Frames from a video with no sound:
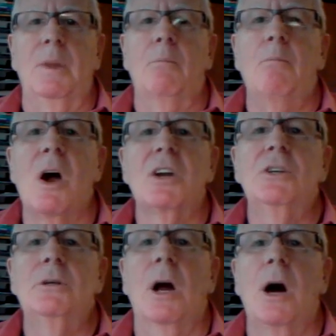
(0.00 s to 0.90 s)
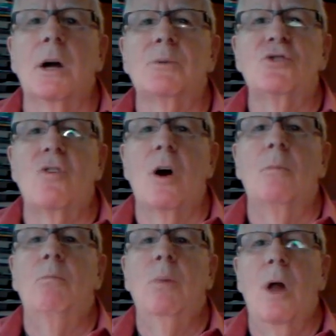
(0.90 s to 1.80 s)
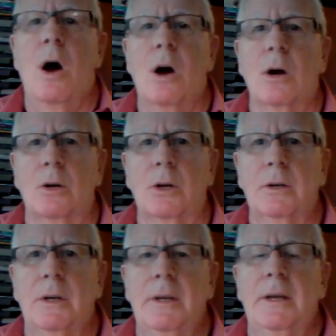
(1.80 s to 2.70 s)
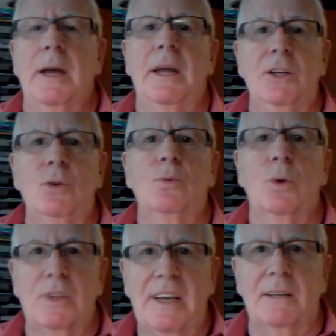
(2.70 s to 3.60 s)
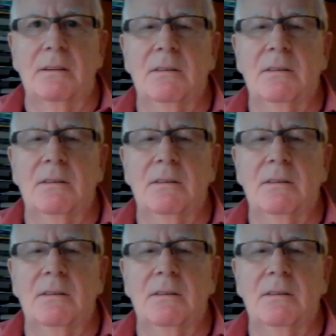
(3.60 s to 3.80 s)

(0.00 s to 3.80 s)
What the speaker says: Martin Armstrong blog, and you will get